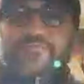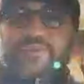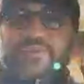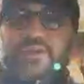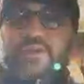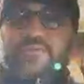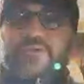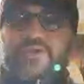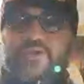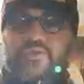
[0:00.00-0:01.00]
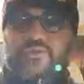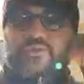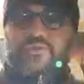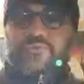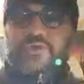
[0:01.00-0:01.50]
The Prelude.
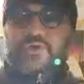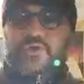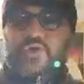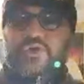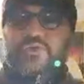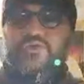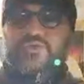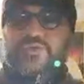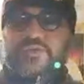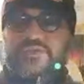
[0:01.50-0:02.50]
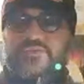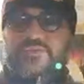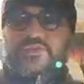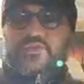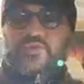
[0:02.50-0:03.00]
On his first visit
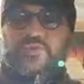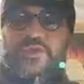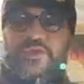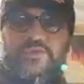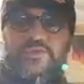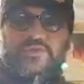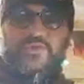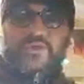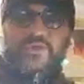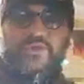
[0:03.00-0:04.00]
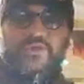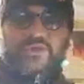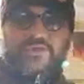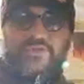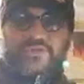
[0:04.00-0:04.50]
to France during his
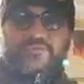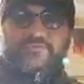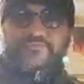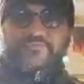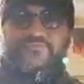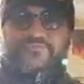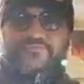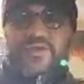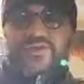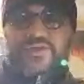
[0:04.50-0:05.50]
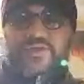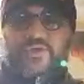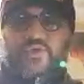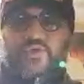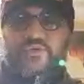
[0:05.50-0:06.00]

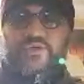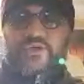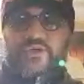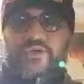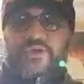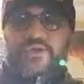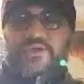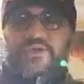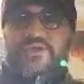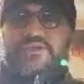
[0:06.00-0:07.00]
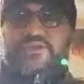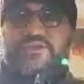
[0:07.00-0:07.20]
vacation tour in